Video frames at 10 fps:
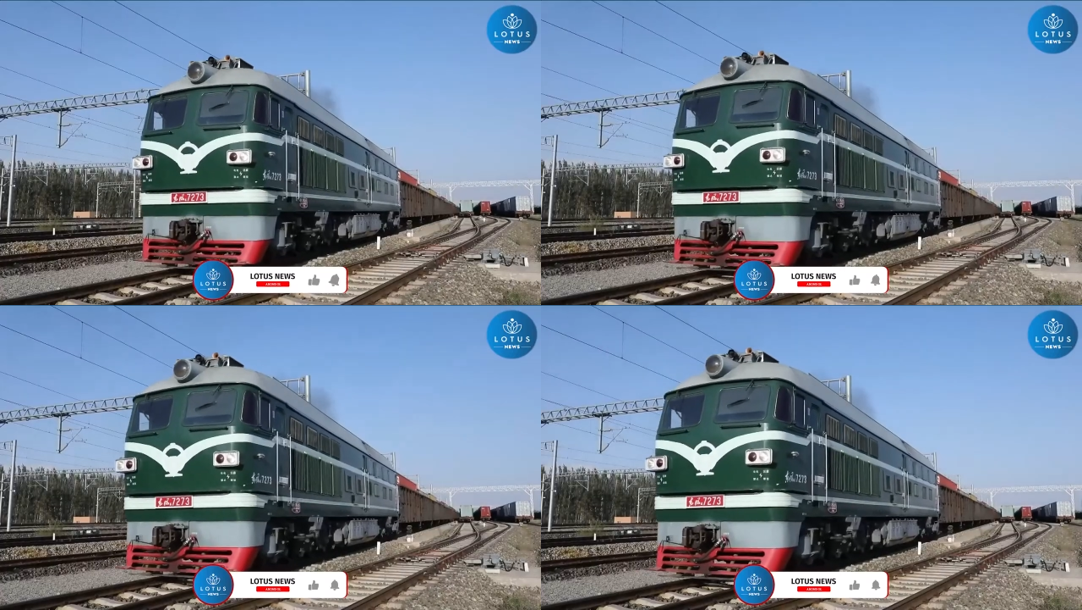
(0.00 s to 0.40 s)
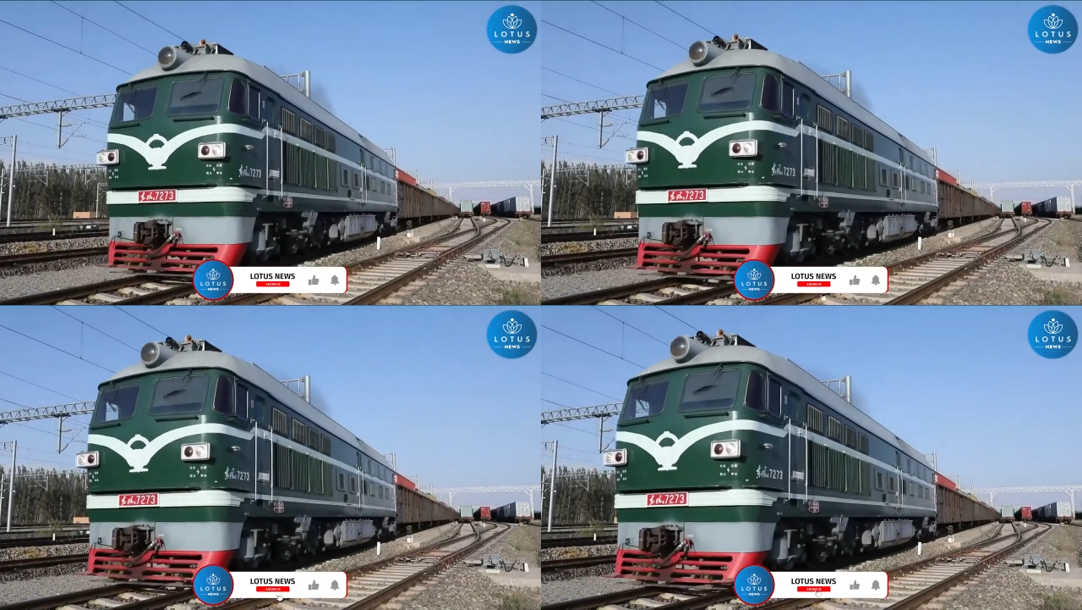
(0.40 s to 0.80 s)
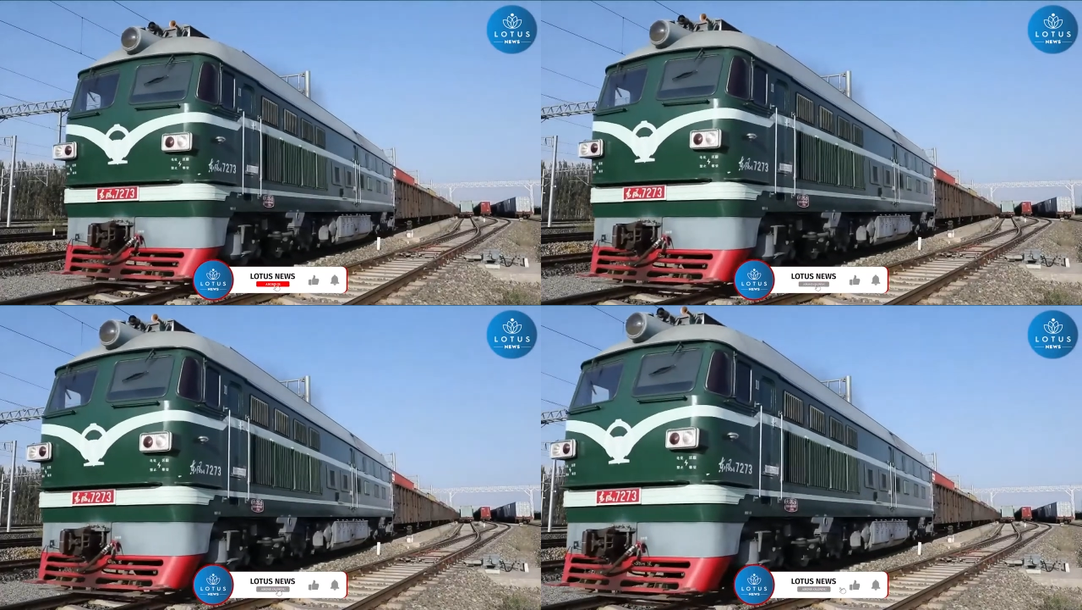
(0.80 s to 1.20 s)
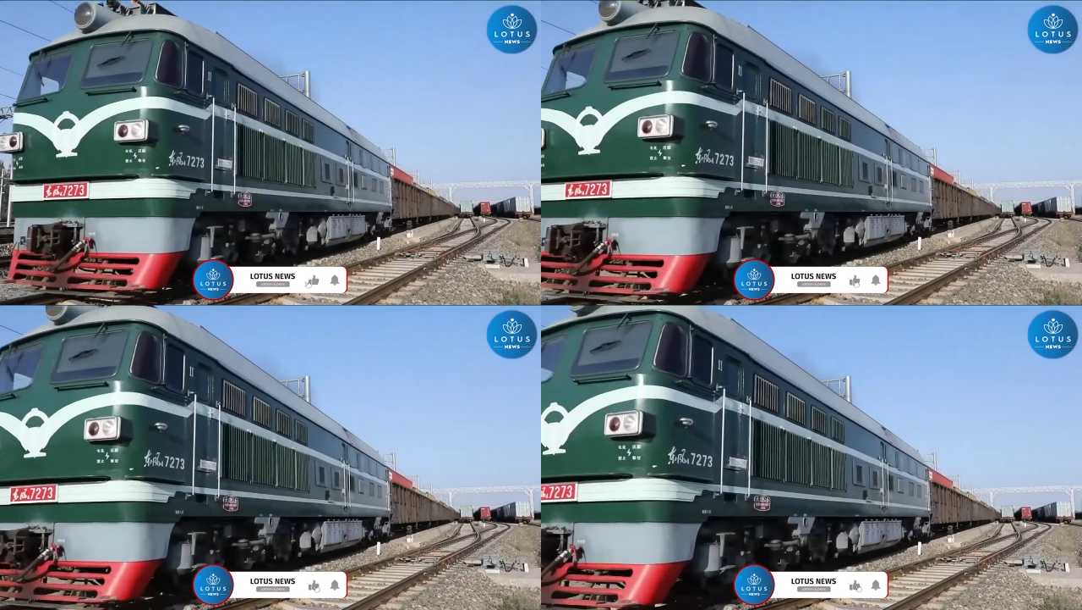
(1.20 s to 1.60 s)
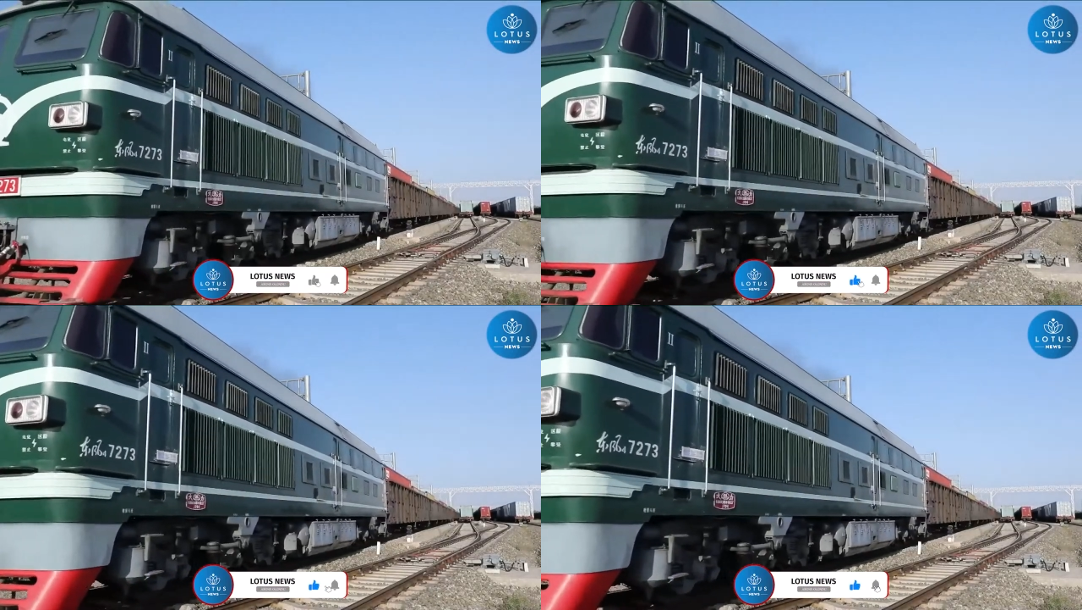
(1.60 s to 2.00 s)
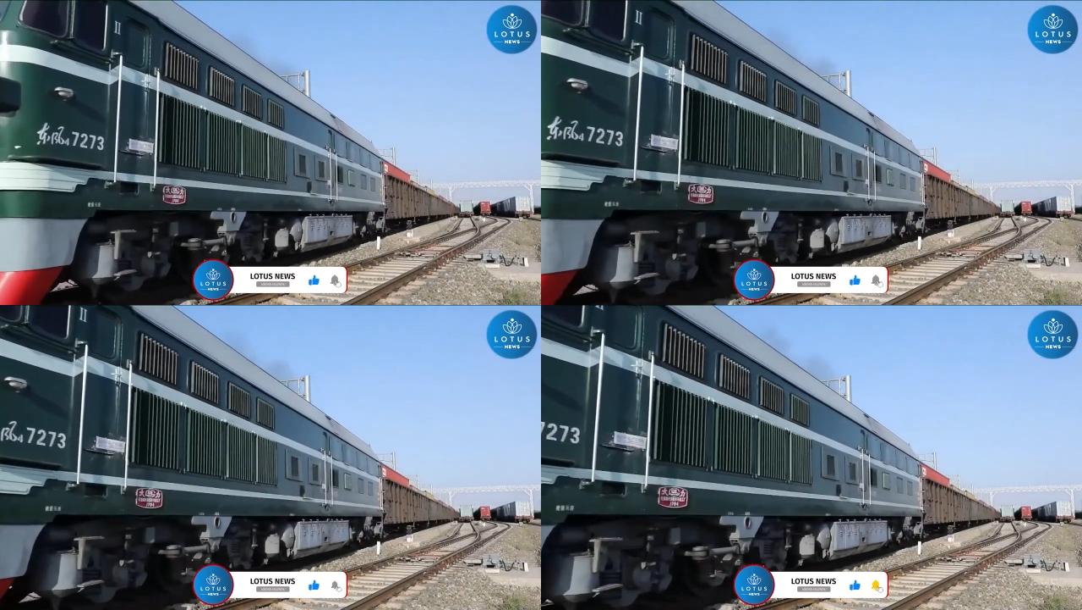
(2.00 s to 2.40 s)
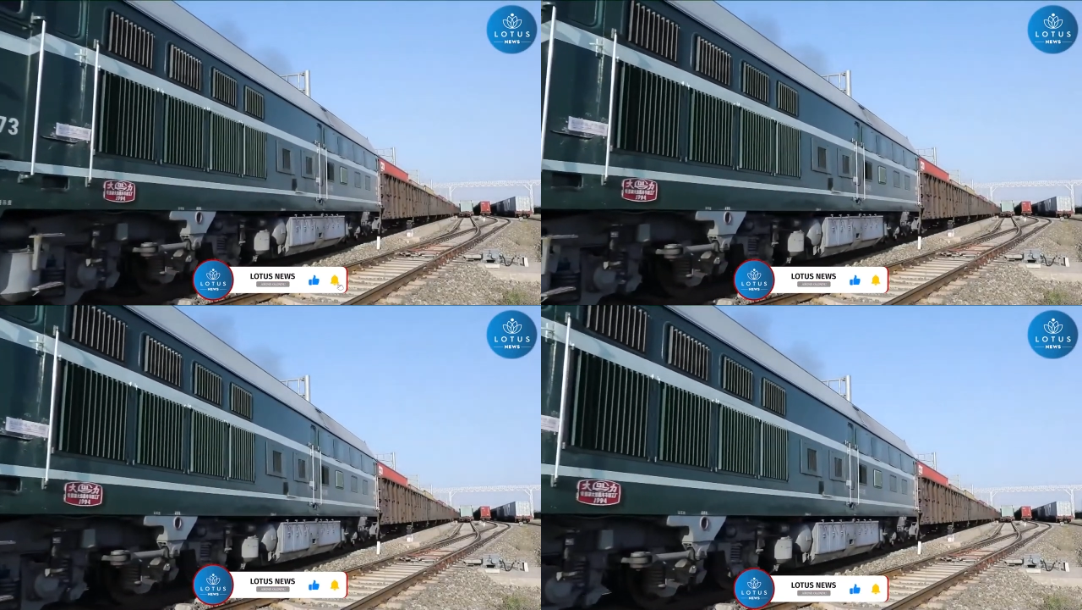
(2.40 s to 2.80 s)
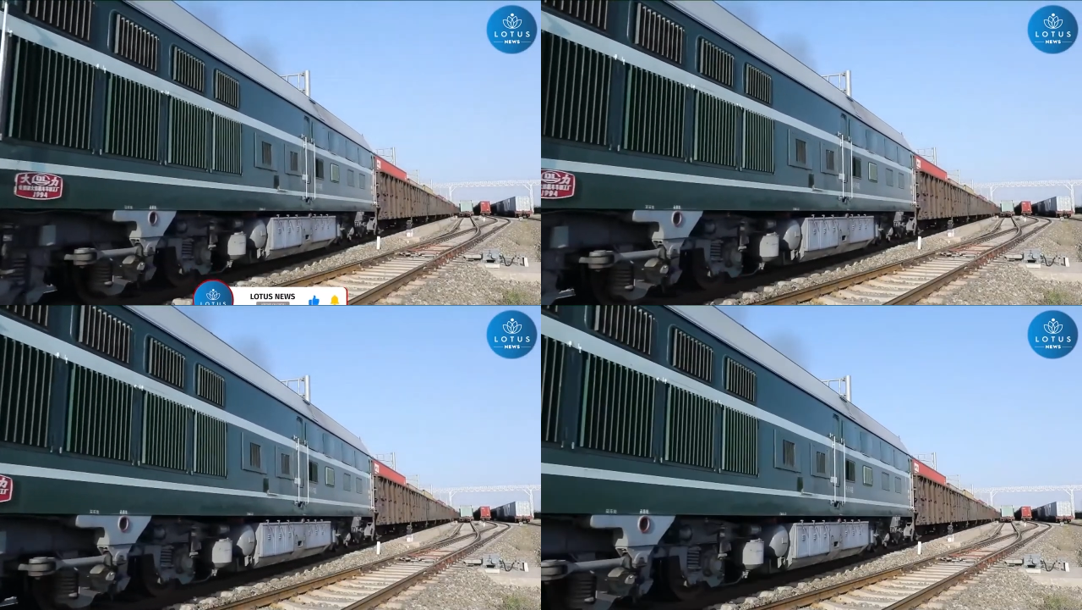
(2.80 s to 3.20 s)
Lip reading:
Nobody's mouth can be seen.